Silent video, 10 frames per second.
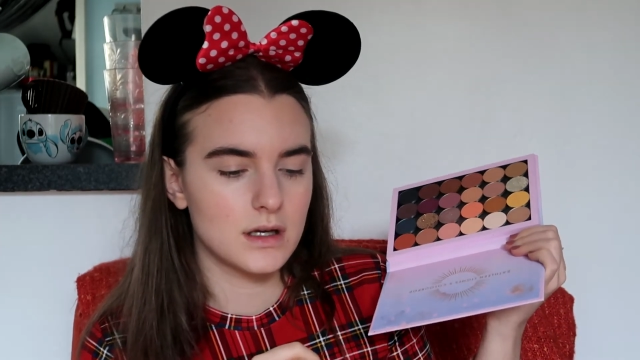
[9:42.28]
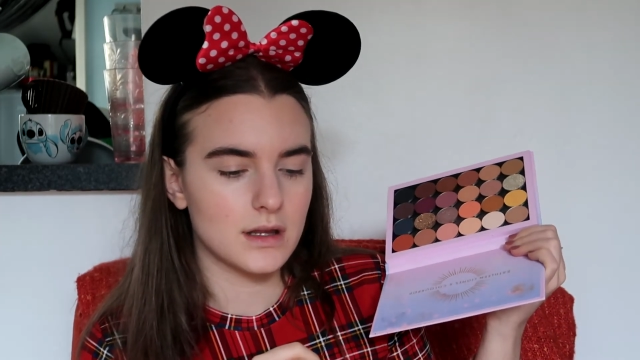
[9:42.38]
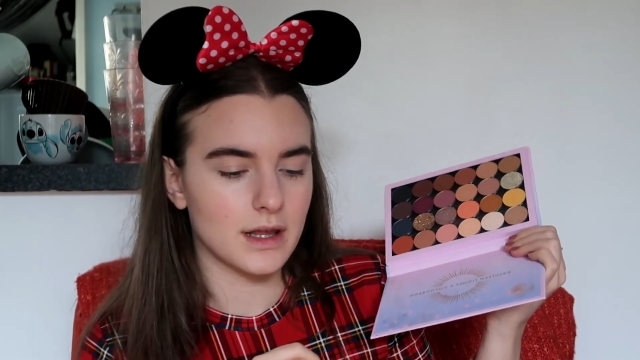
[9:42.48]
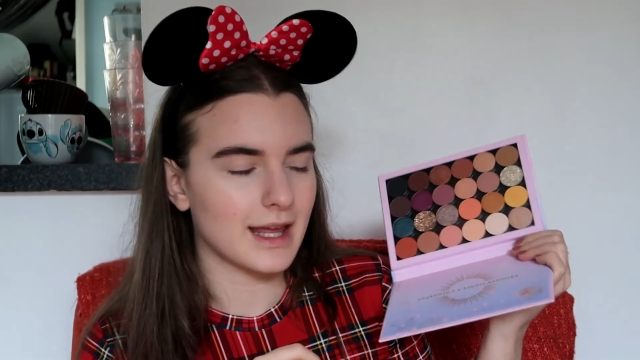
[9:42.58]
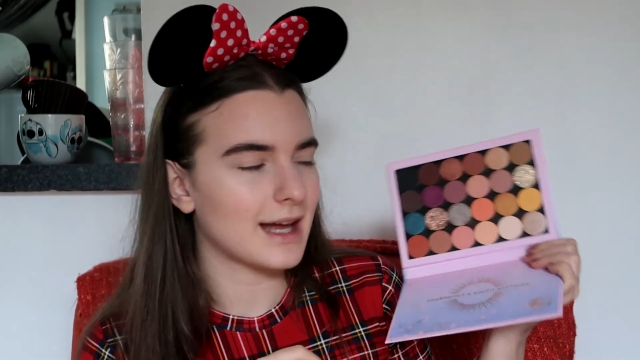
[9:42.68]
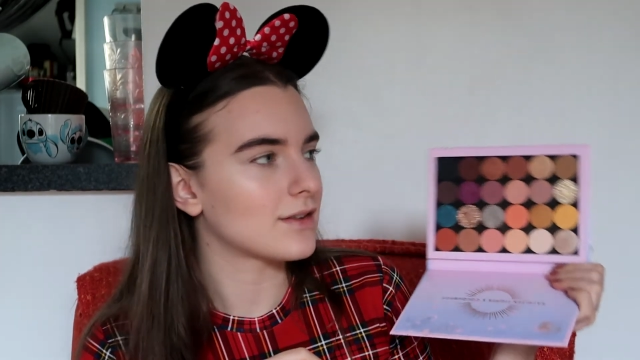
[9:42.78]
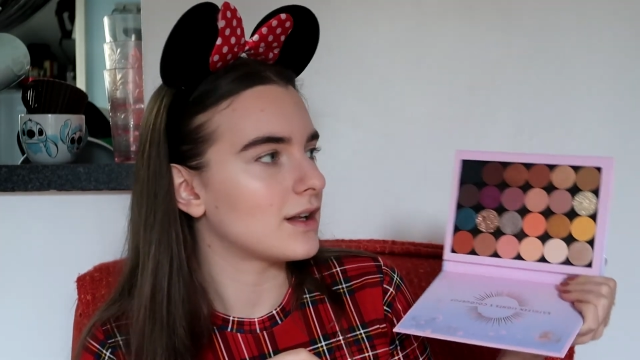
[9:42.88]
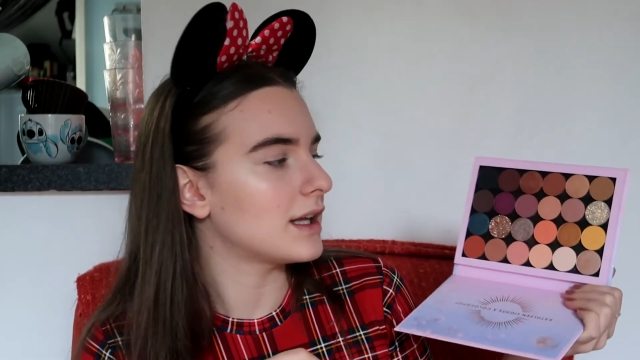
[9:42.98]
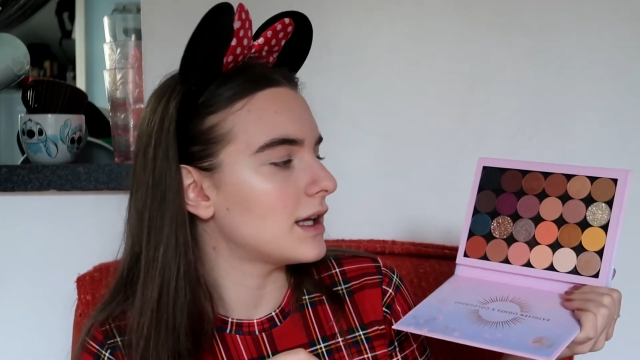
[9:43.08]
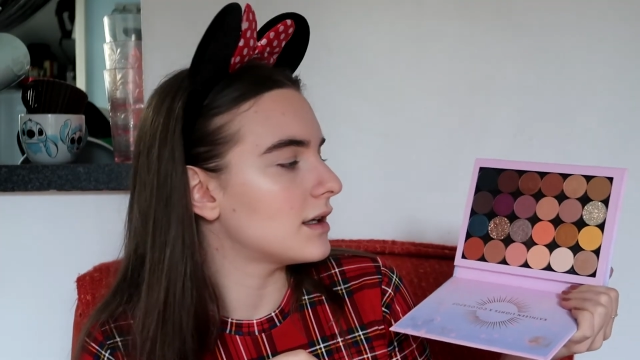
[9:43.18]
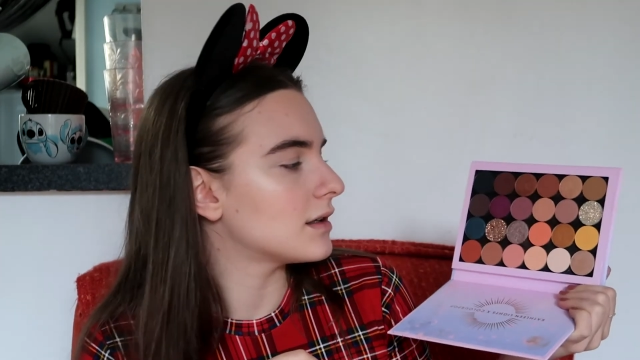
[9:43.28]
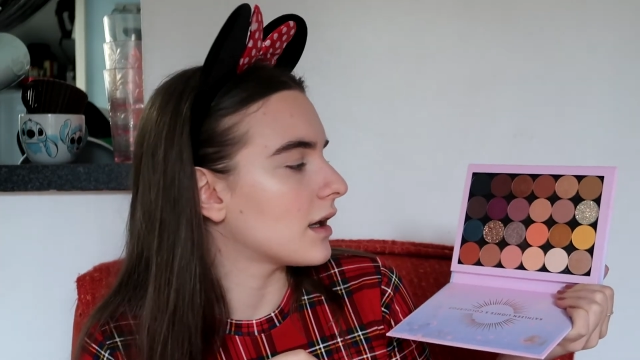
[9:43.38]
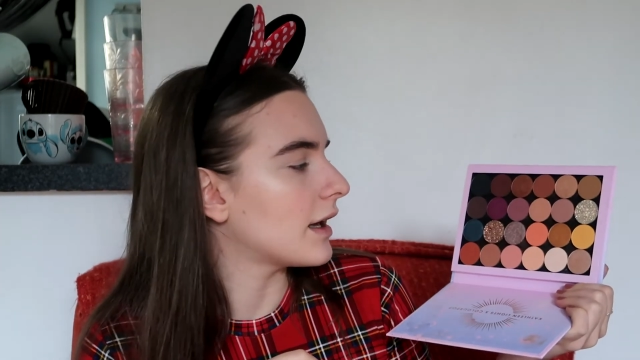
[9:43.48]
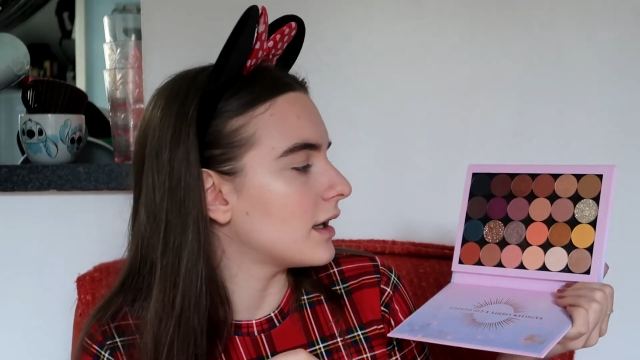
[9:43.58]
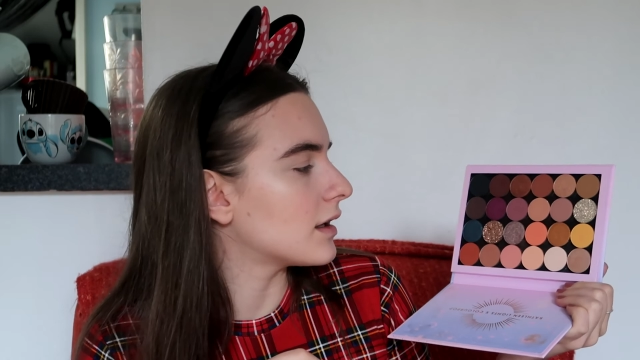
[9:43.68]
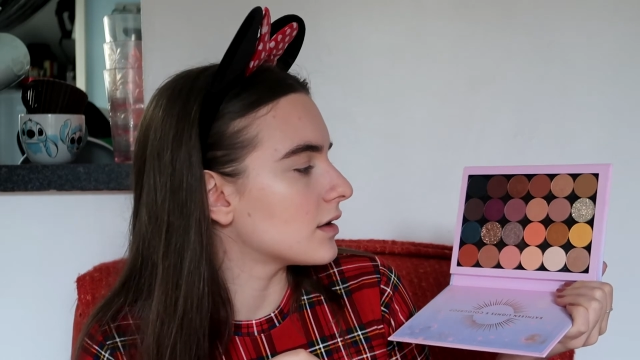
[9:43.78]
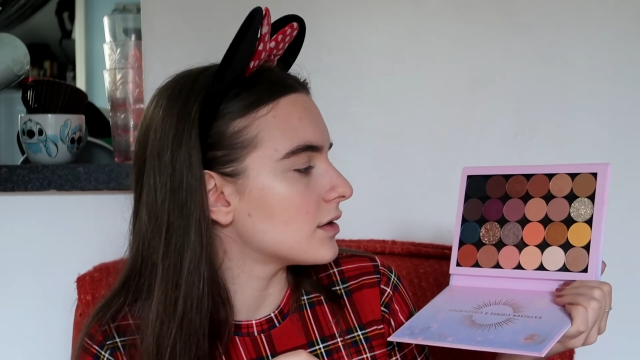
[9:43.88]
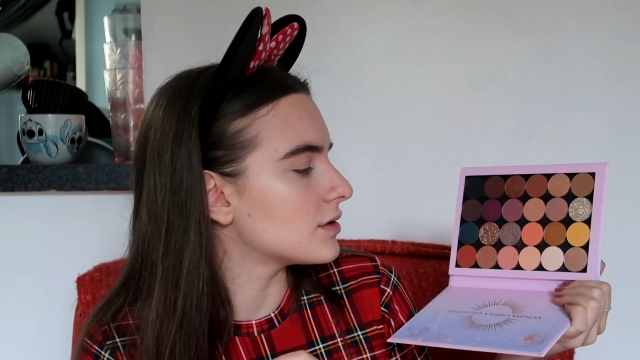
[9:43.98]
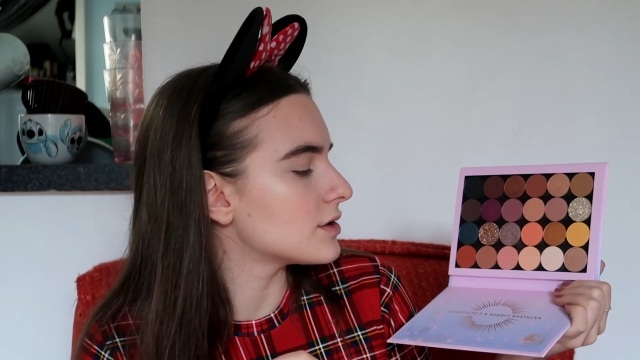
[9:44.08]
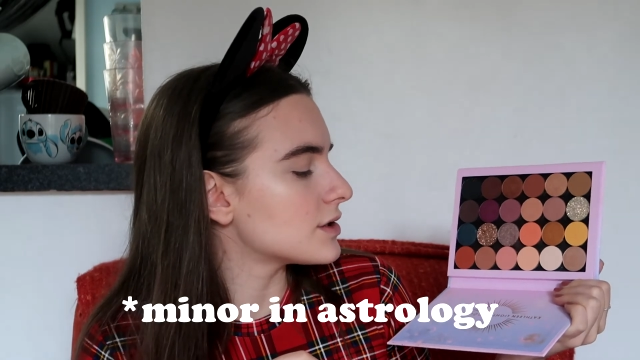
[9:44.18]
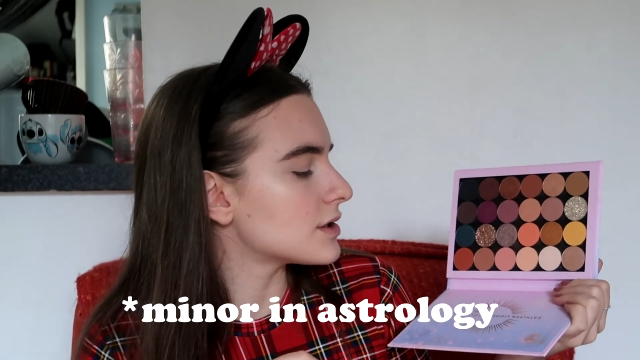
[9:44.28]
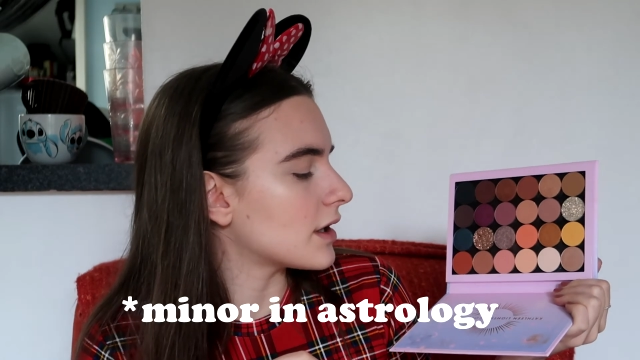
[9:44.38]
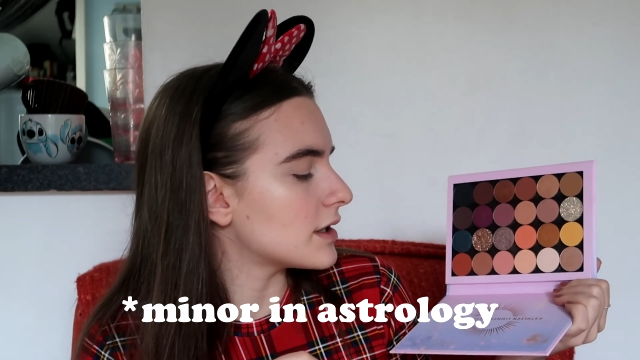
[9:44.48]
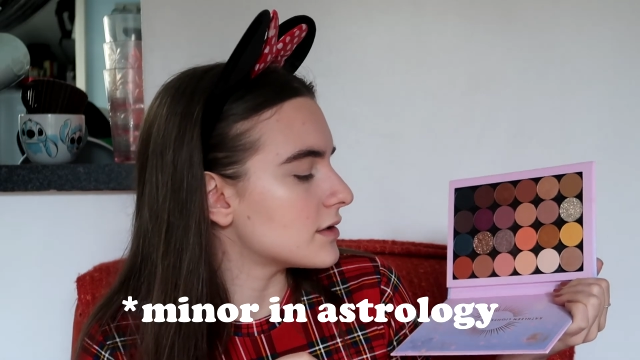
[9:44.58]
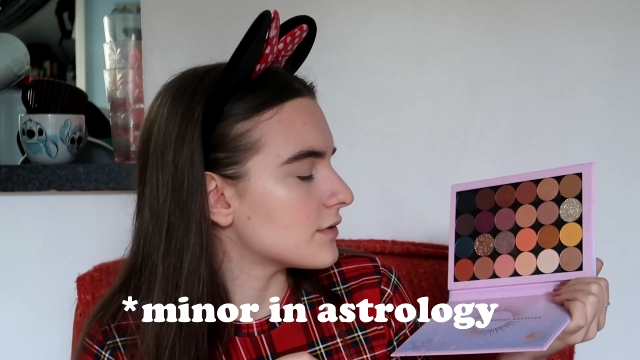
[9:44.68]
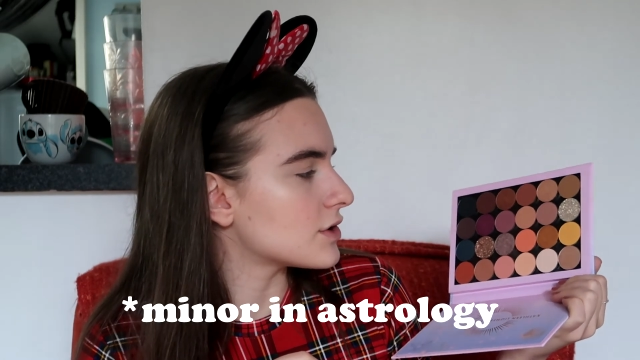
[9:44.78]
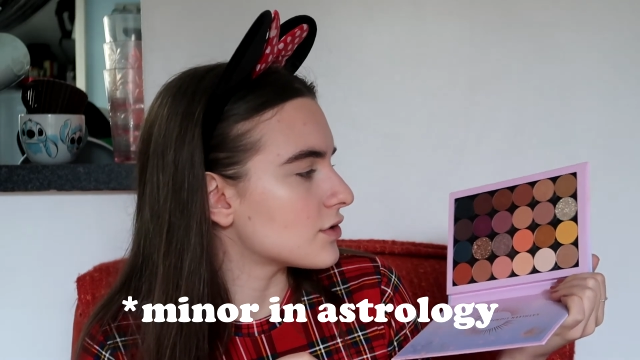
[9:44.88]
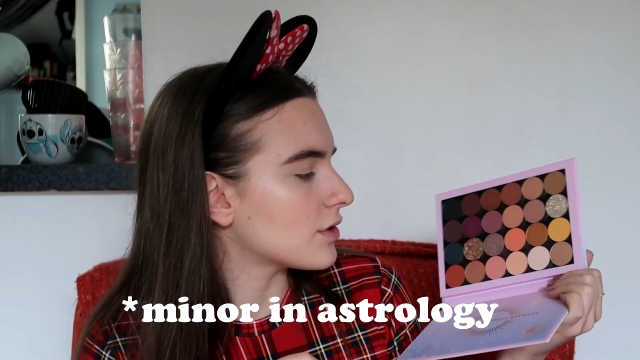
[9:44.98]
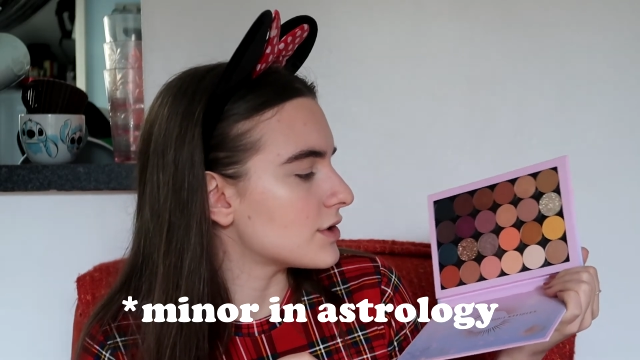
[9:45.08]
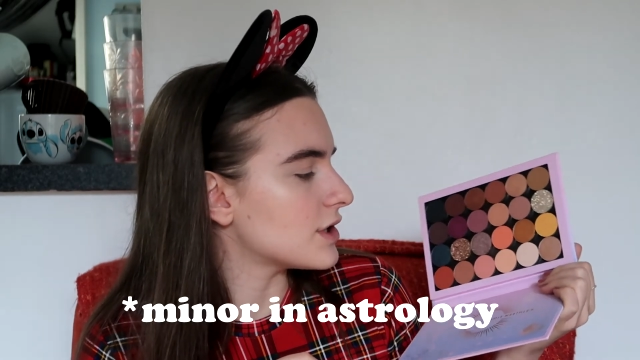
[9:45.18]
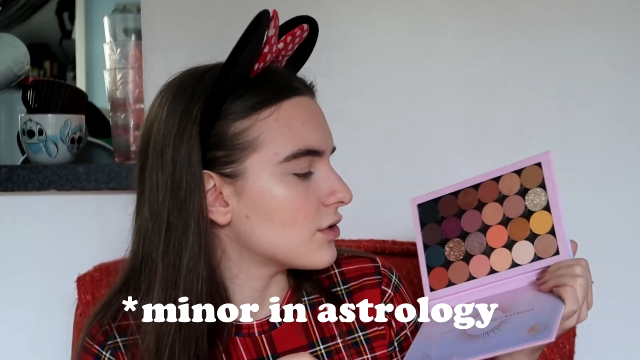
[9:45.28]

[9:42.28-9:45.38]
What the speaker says: Kathleen, like, signs of astrology,